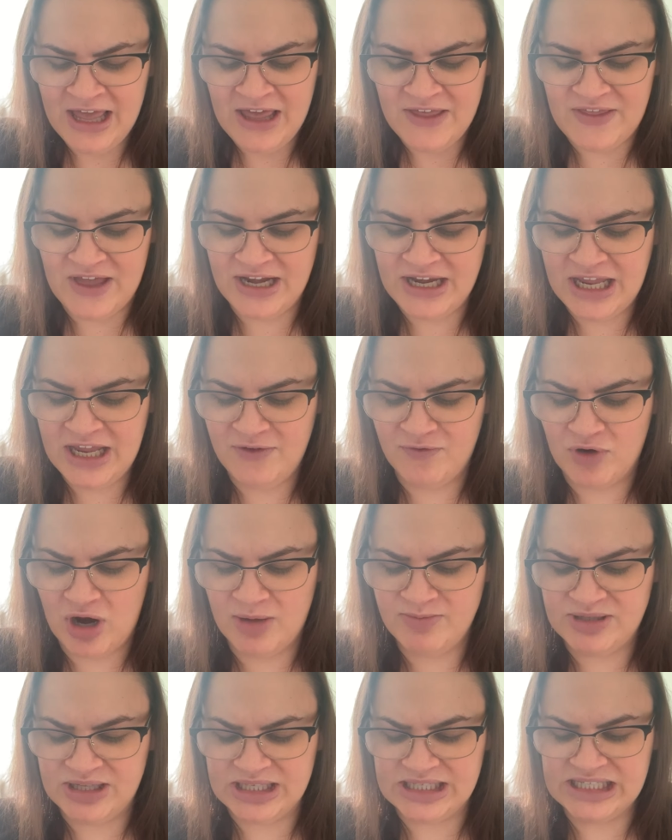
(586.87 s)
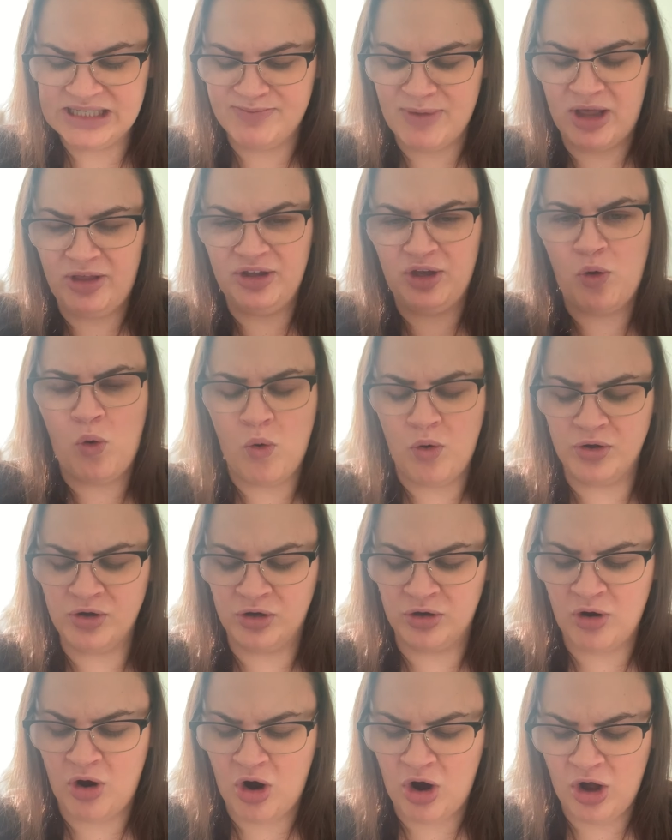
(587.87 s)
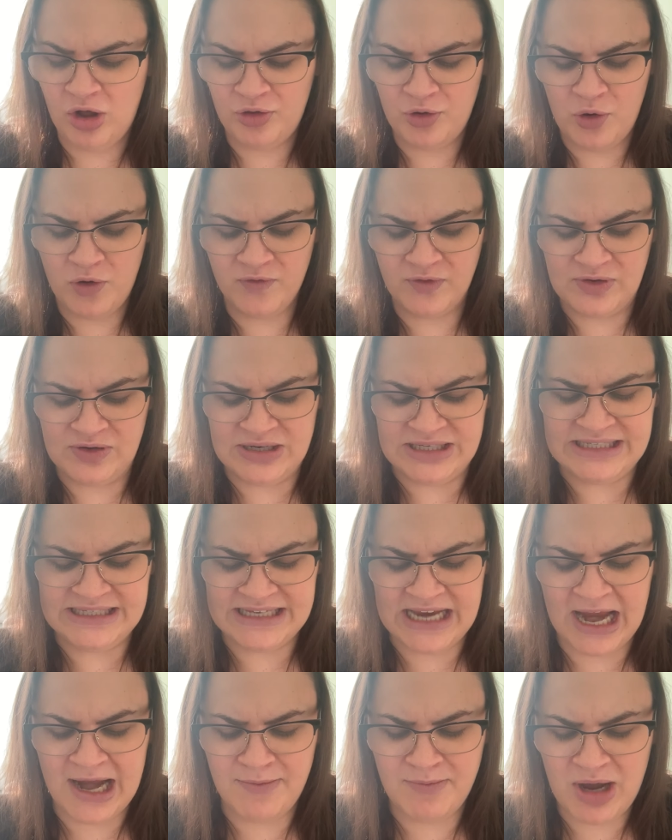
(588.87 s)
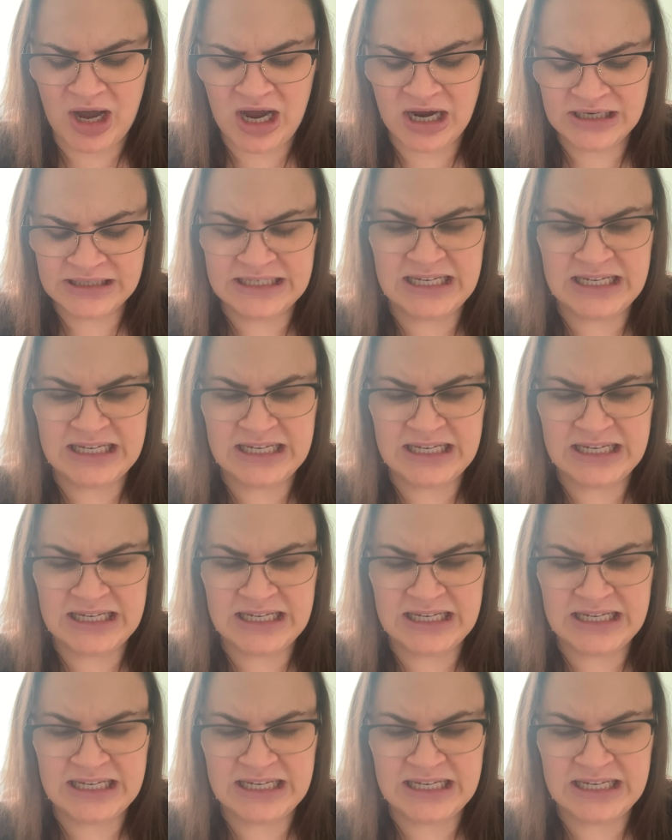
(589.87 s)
Then he rubbed the smelly corner all over his sandbox.